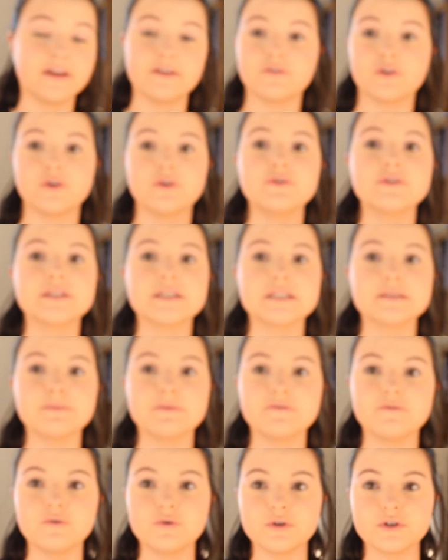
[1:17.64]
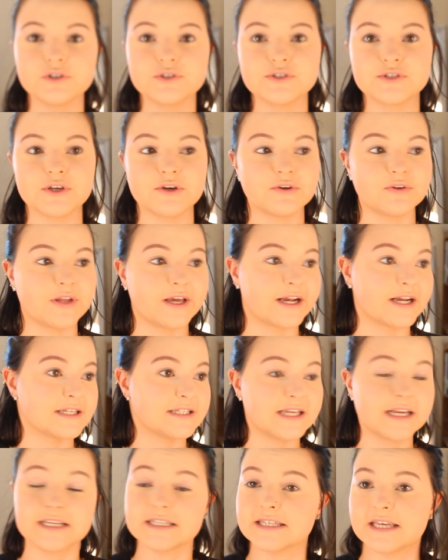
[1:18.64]
never used this before, so like I
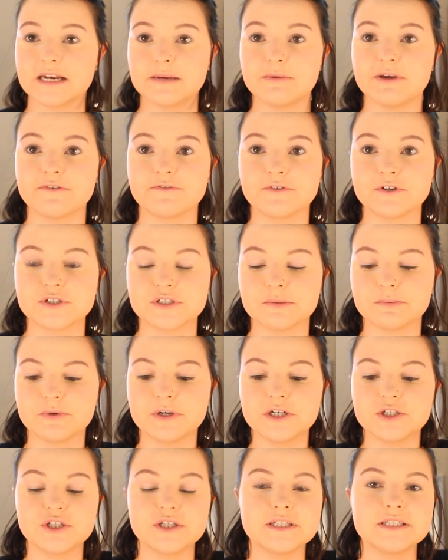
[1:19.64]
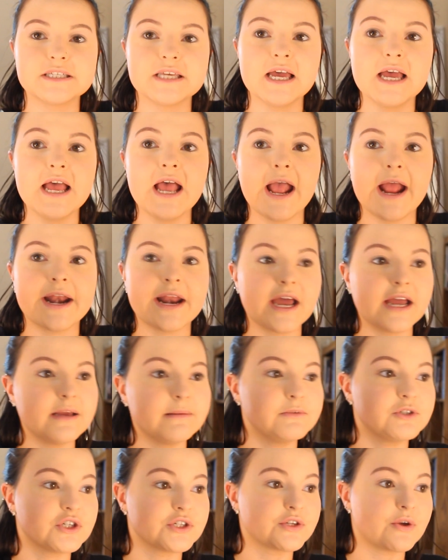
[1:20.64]
said, it's going to be a first impressions, and I
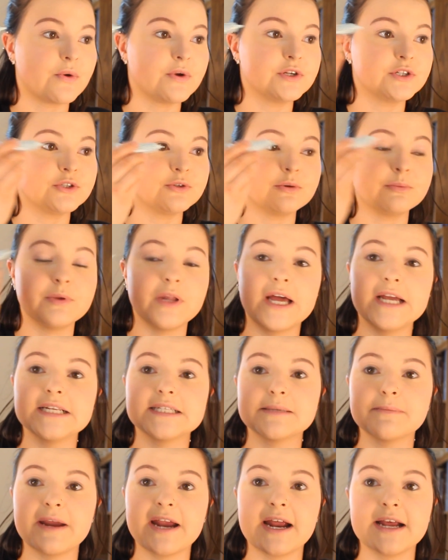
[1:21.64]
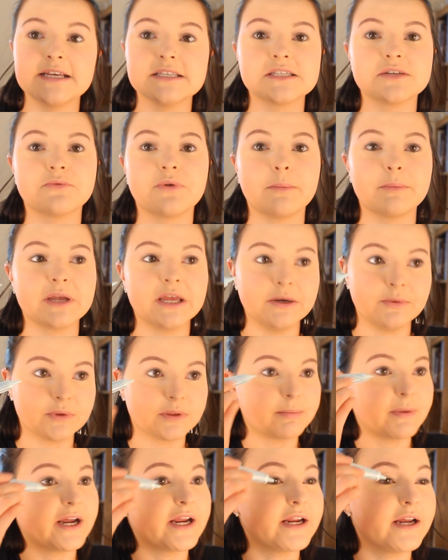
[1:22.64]
am just going to apply it to my eyes and rub it in
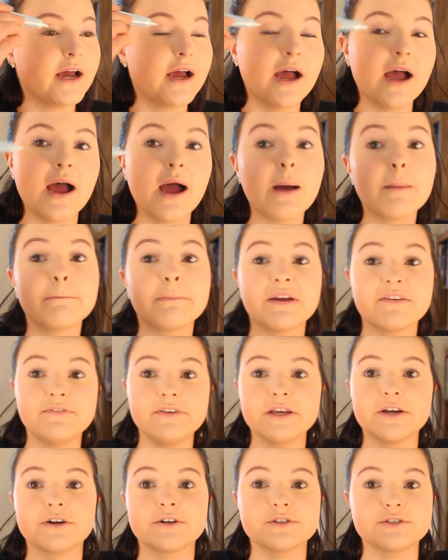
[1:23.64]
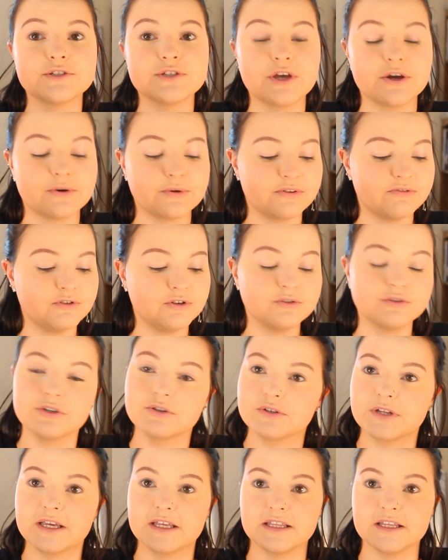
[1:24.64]
with my finger, so if you
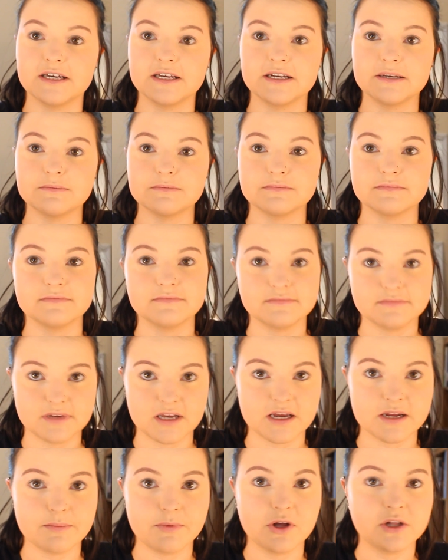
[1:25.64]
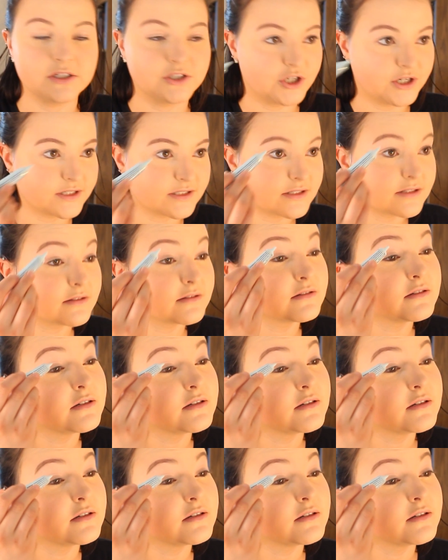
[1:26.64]
don't like that, I apologize.